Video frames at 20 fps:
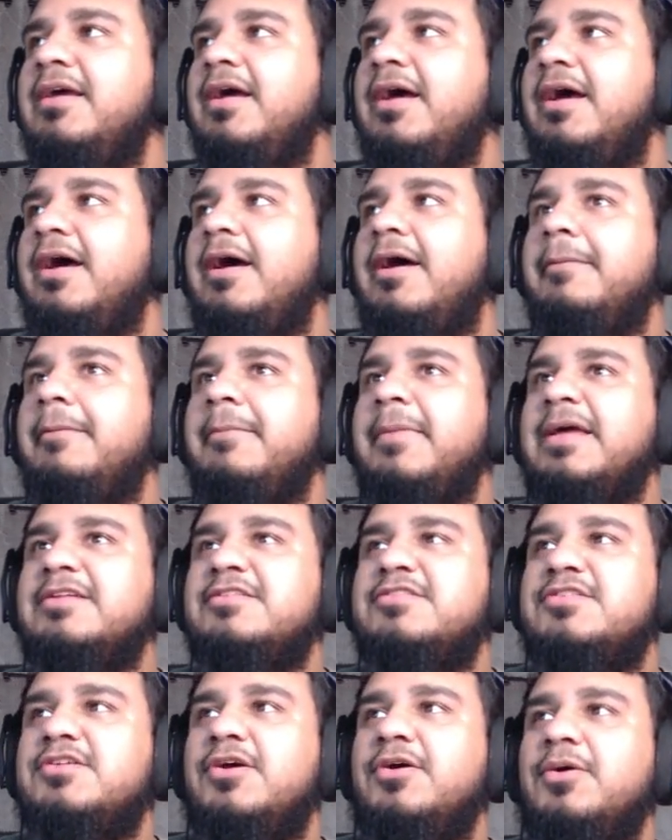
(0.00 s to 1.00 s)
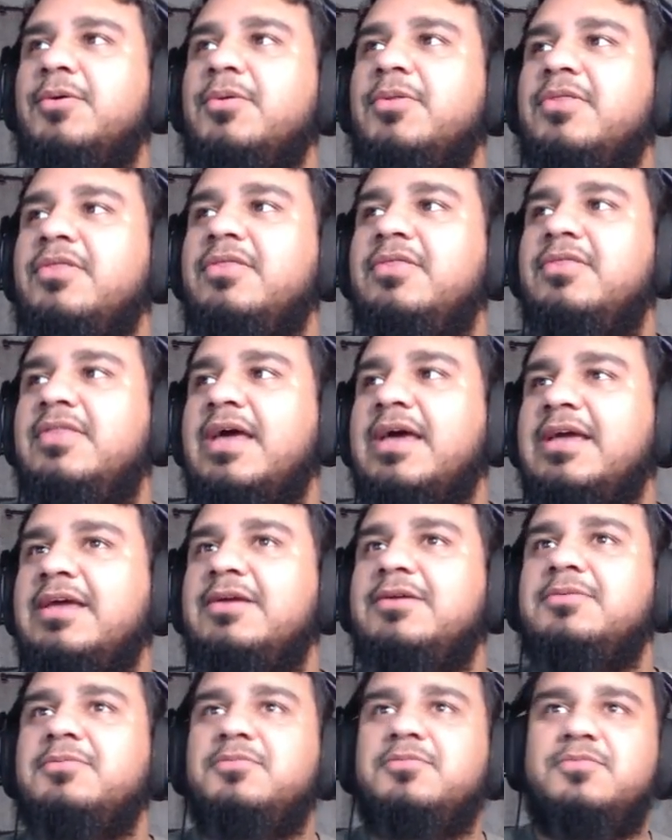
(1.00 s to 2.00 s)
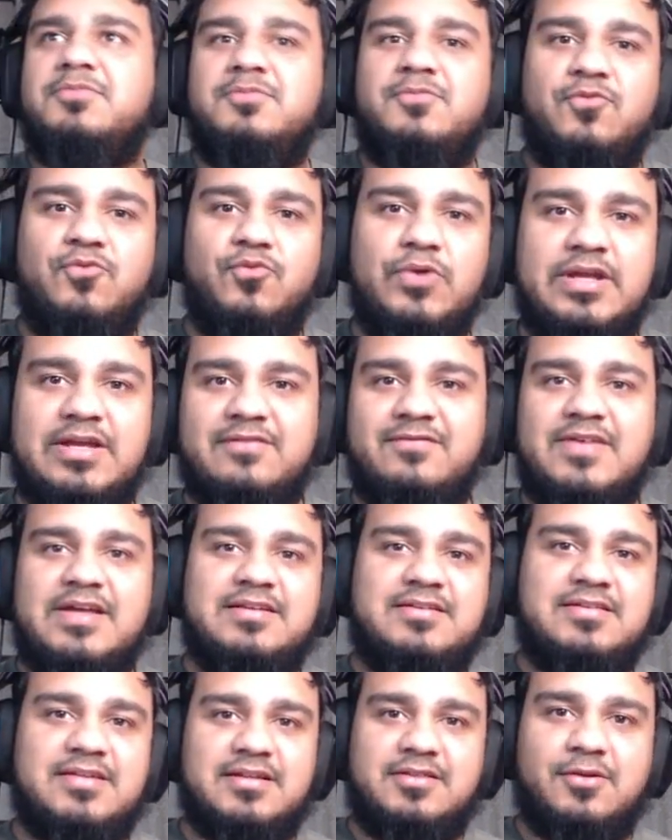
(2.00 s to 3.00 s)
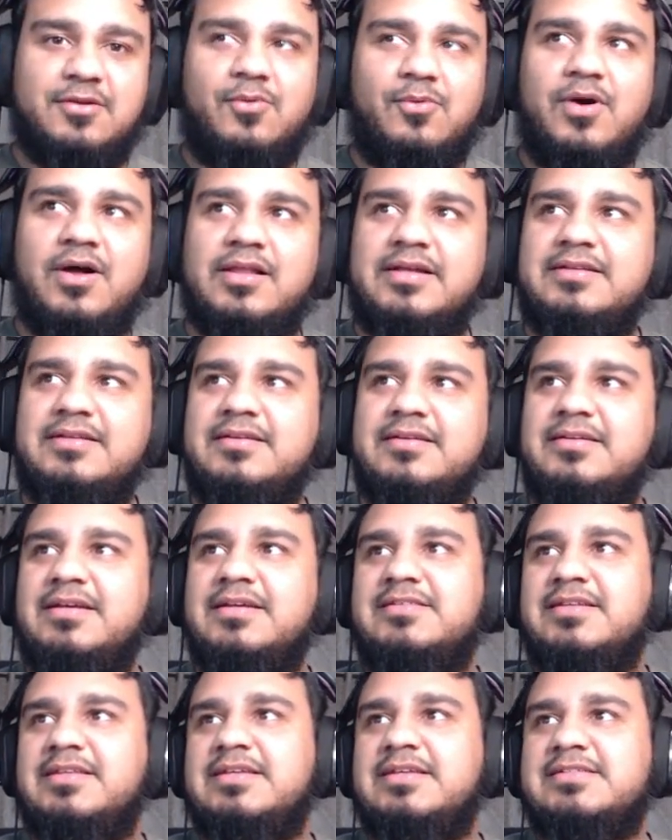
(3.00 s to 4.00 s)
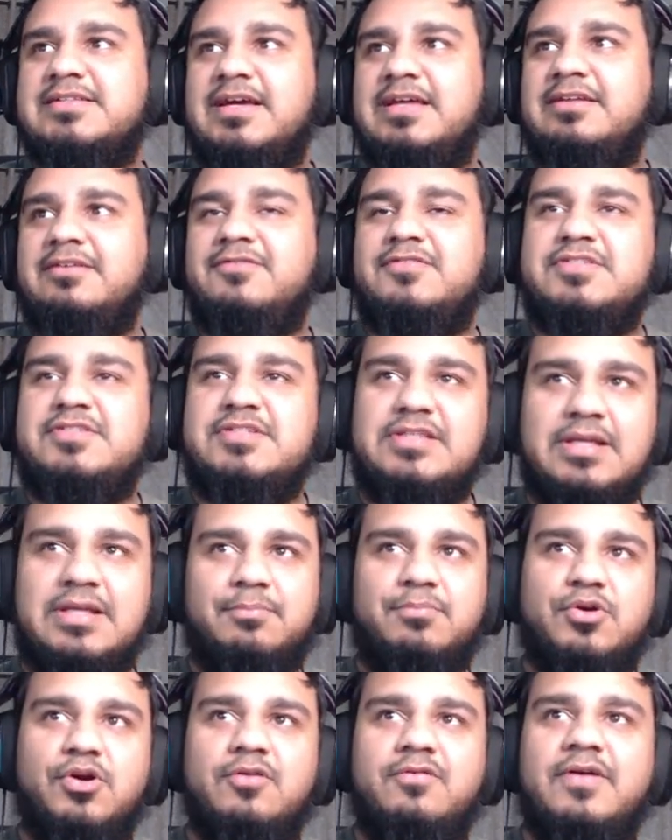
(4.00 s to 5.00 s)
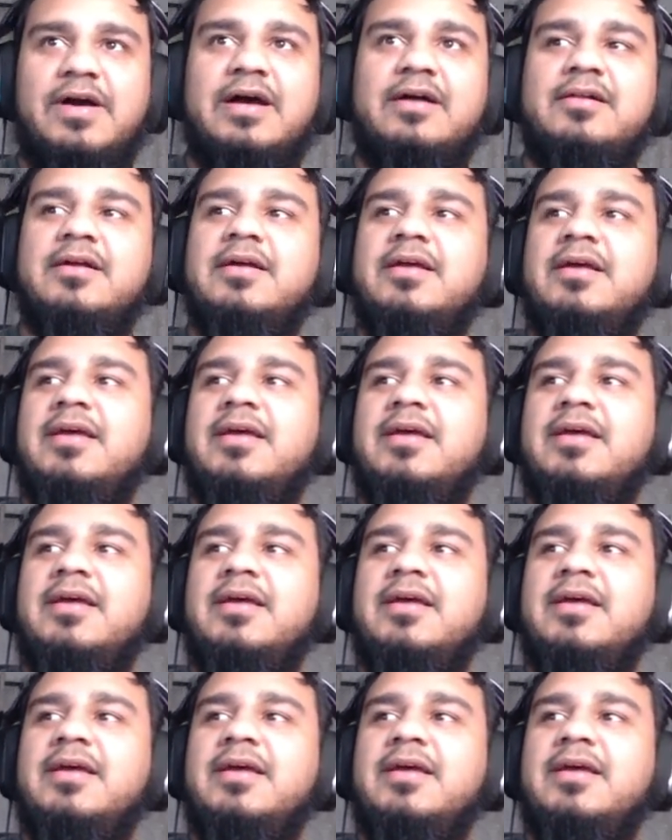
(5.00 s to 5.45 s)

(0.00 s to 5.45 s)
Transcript: And so they reinvented the wallet into this kind of slim profile.